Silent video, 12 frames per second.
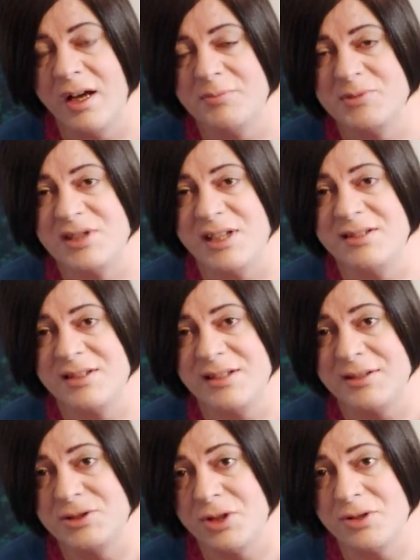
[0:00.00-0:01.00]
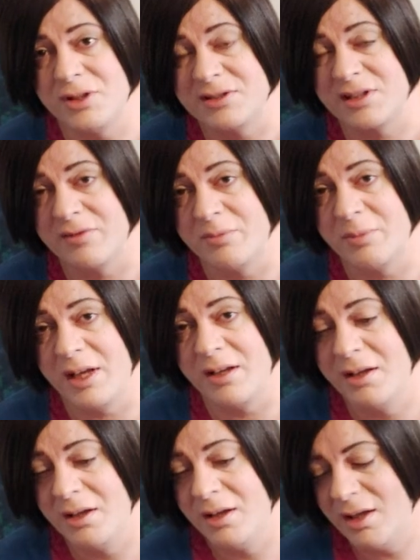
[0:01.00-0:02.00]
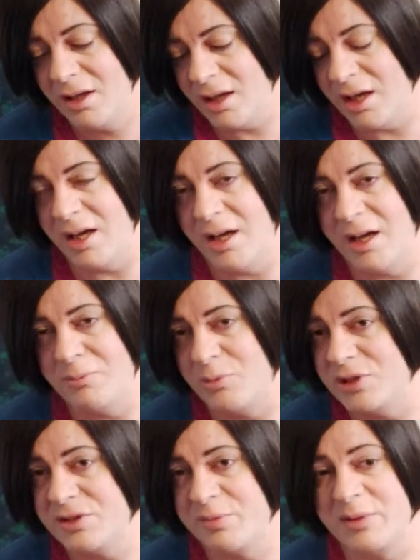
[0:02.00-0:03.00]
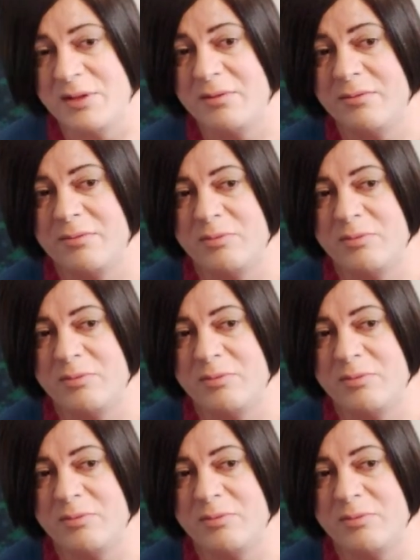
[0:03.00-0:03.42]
seating that John has given me, which has been